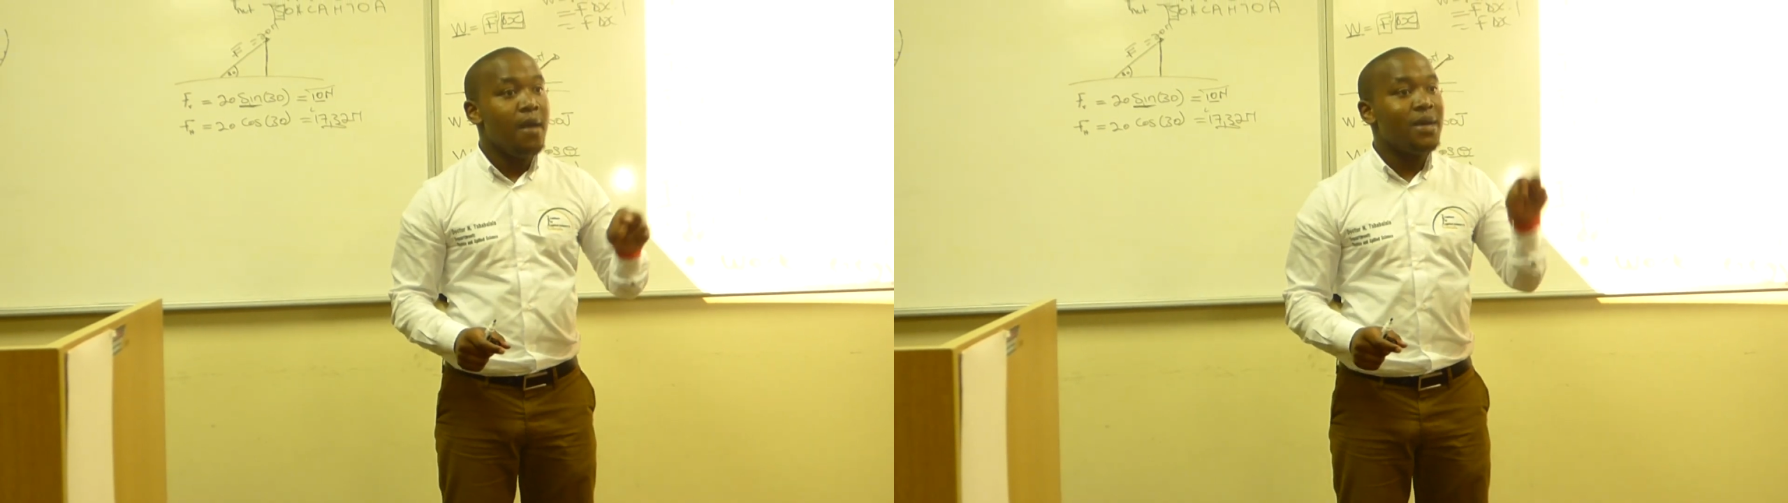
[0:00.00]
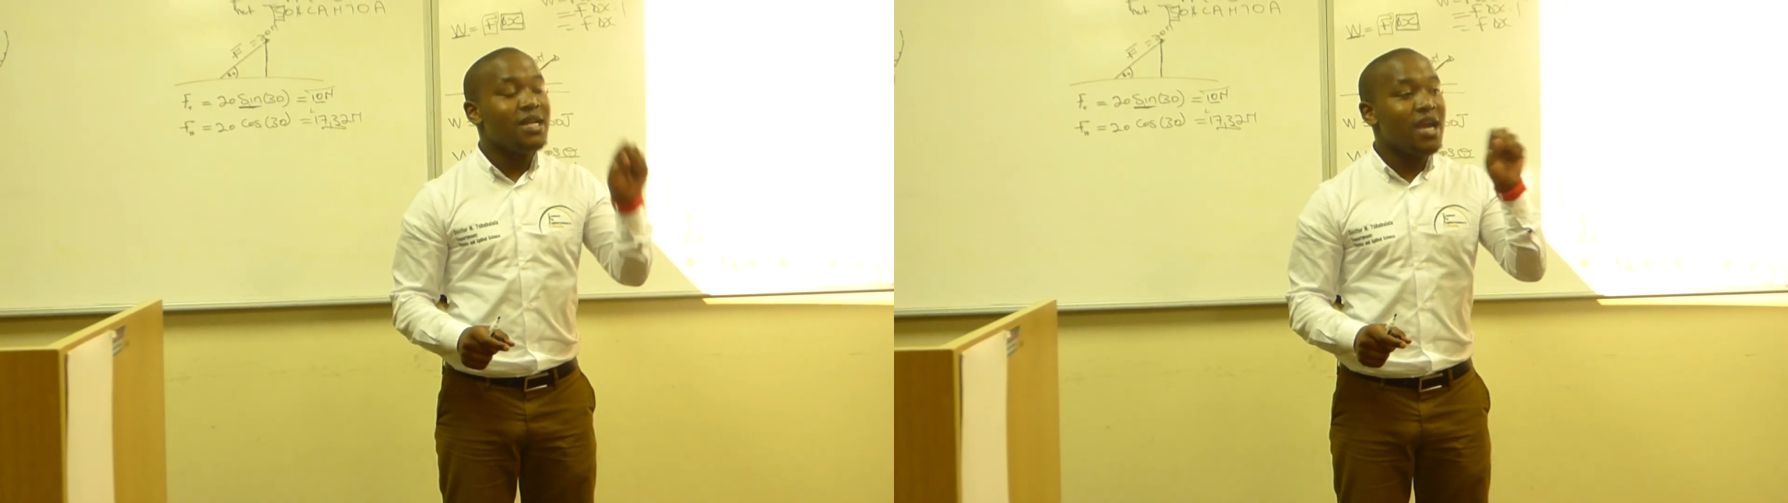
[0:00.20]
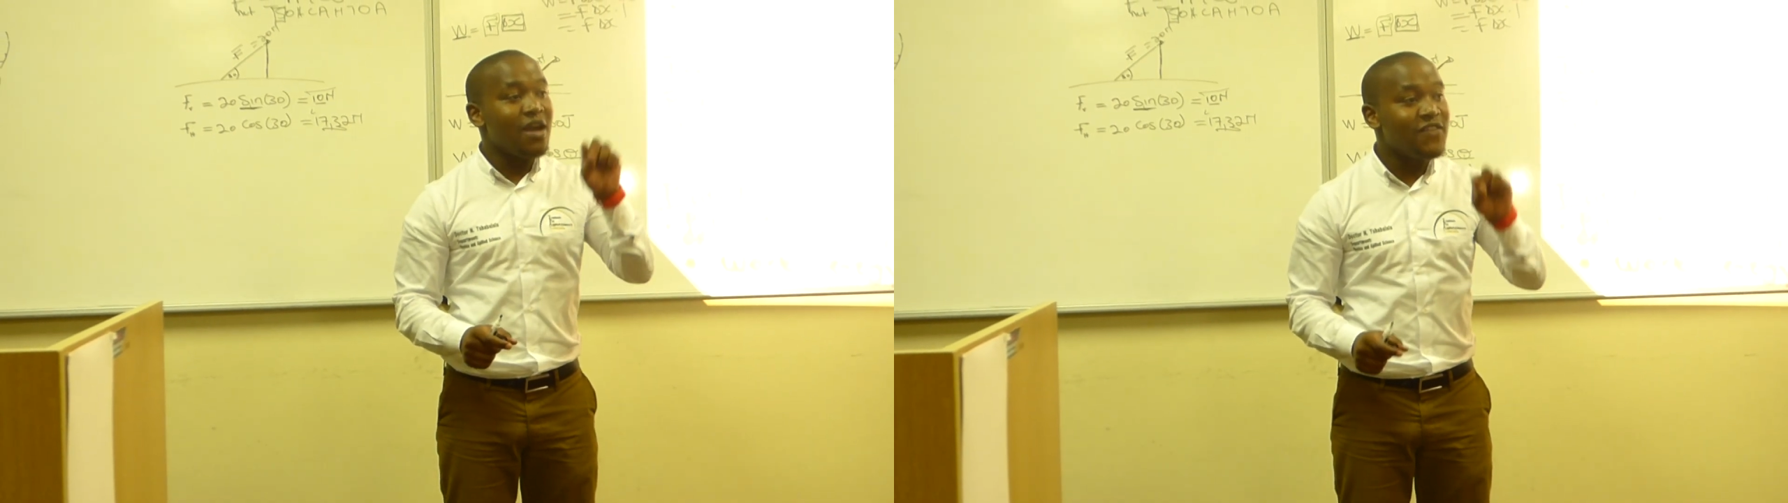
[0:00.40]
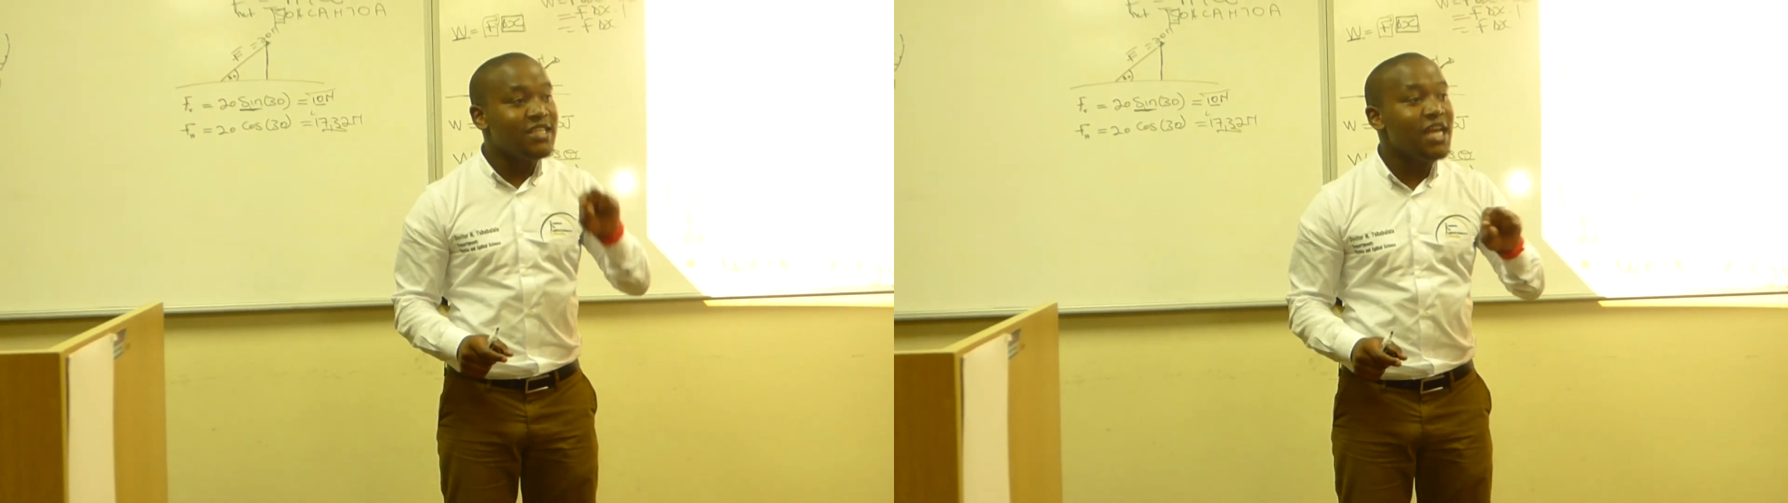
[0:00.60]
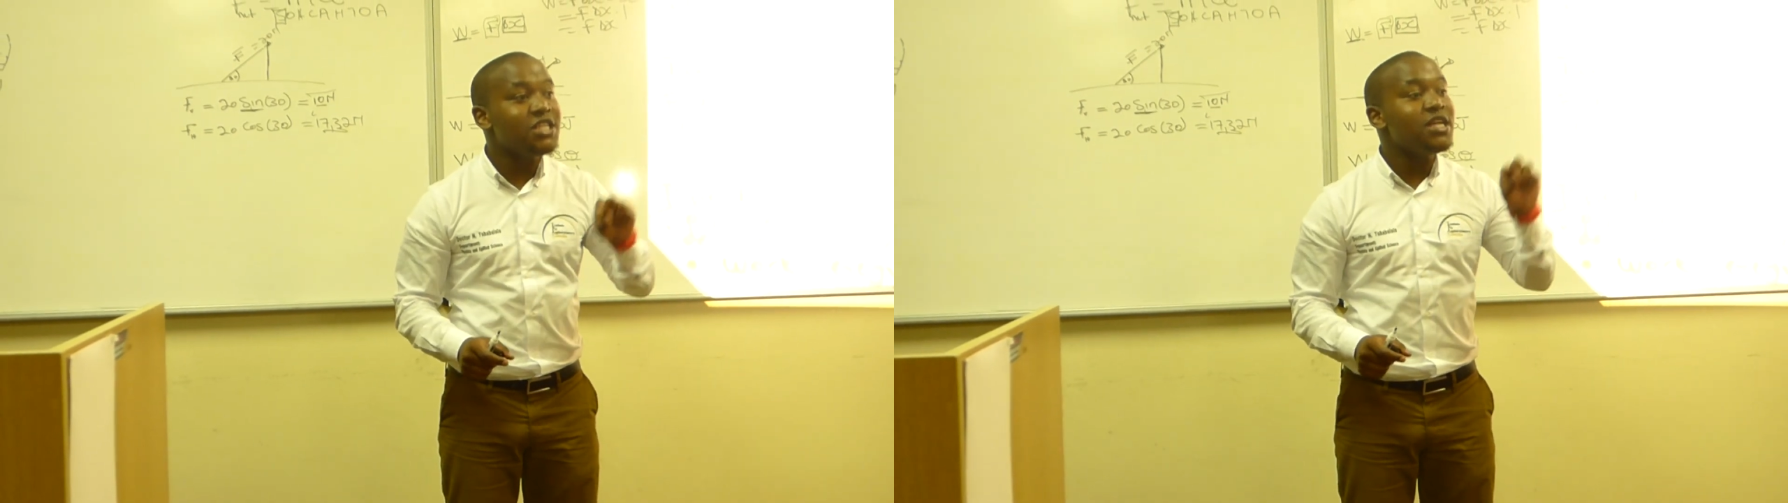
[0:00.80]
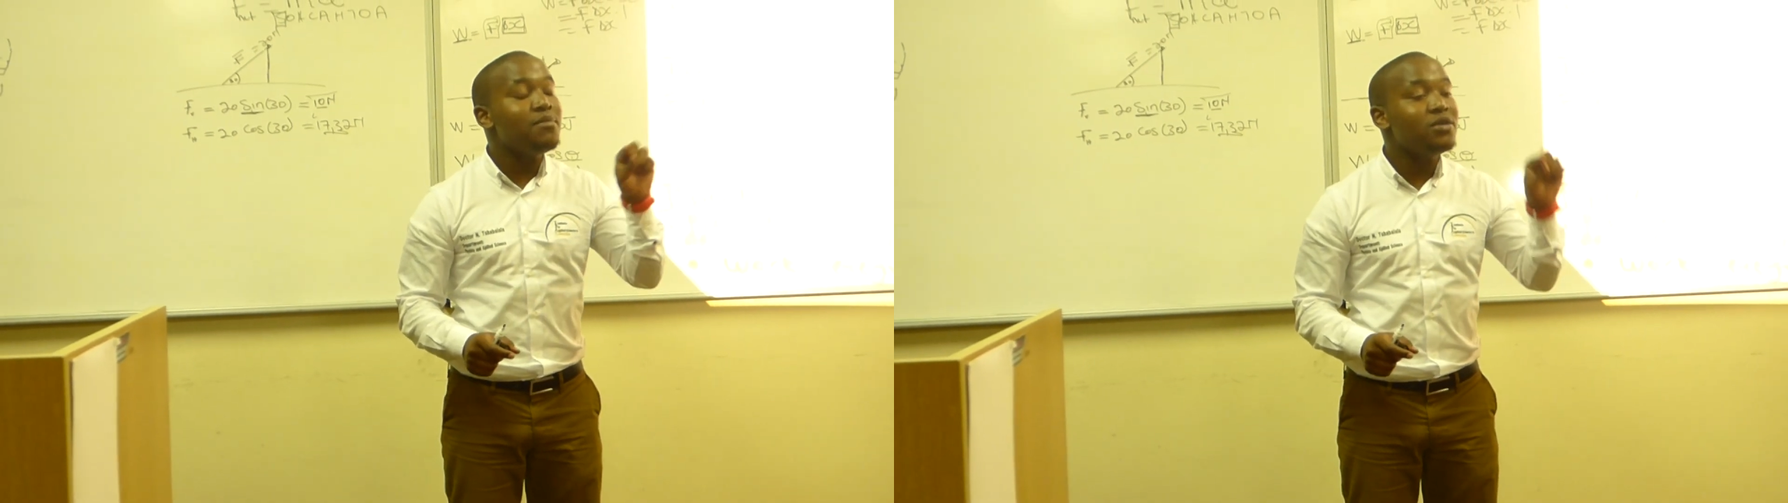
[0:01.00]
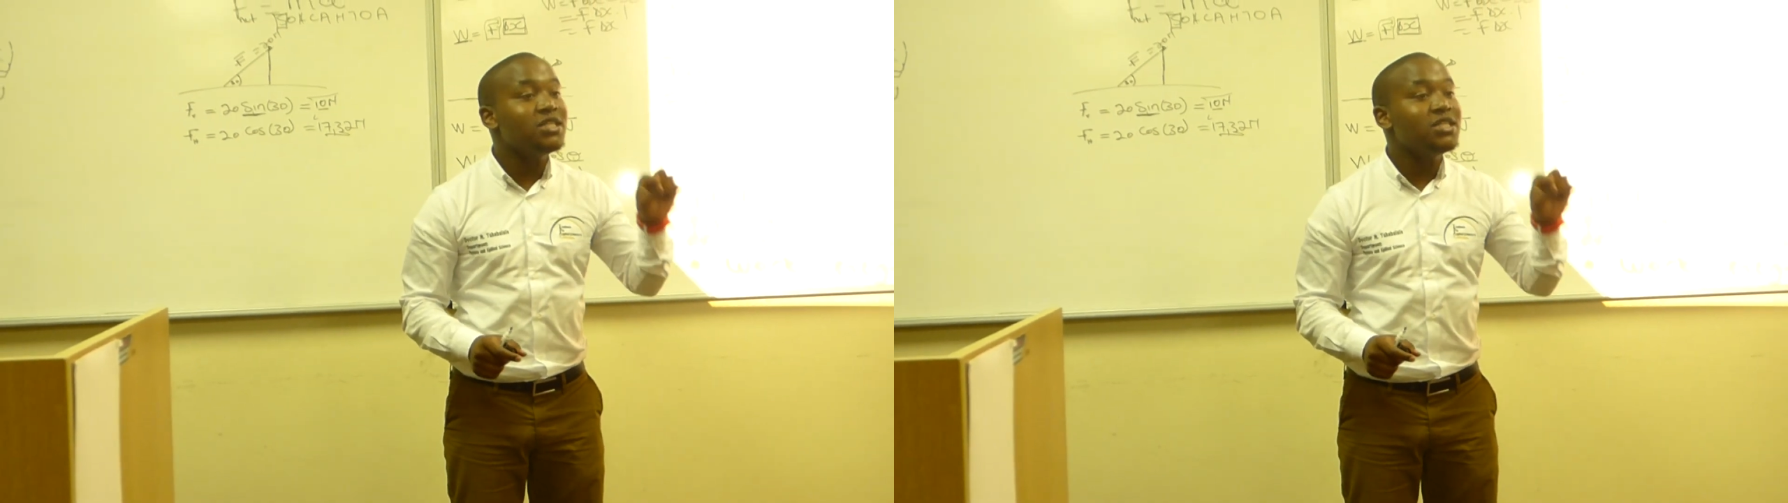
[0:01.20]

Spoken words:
But gravitational